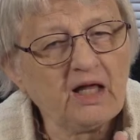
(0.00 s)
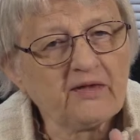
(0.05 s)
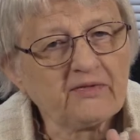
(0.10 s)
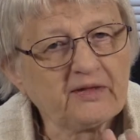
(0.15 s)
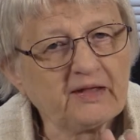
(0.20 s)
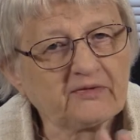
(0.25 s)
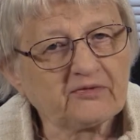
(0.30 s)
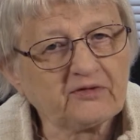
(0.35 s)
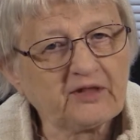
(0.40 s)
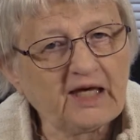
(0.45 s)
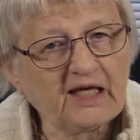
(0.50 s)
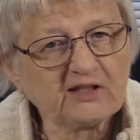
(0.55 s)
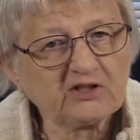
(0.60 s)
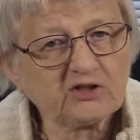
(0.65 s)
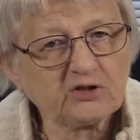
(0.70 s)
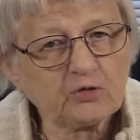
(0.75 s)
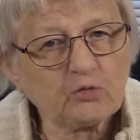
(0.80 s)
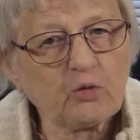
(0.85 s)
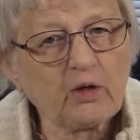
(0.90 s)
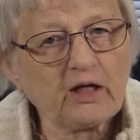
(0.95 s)
that
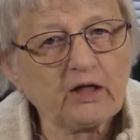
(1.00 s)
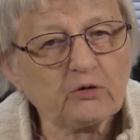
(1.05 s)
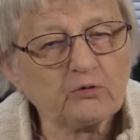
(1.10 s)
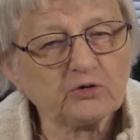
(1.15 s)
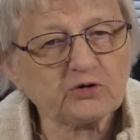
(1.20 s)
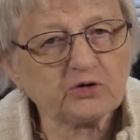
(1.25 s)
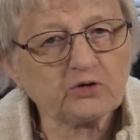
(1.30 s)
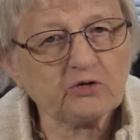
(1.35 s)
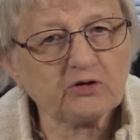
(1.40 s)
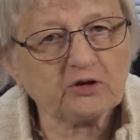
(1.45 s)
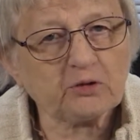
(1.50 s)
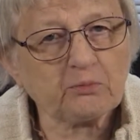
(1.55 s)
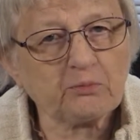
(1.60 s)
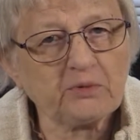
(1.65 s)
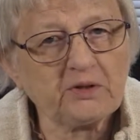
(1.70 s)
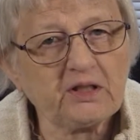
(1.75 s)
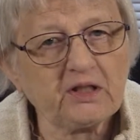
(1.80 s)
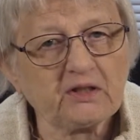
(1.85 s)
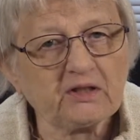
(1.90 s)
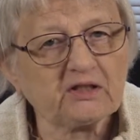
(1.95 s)
that's the way it was going to be.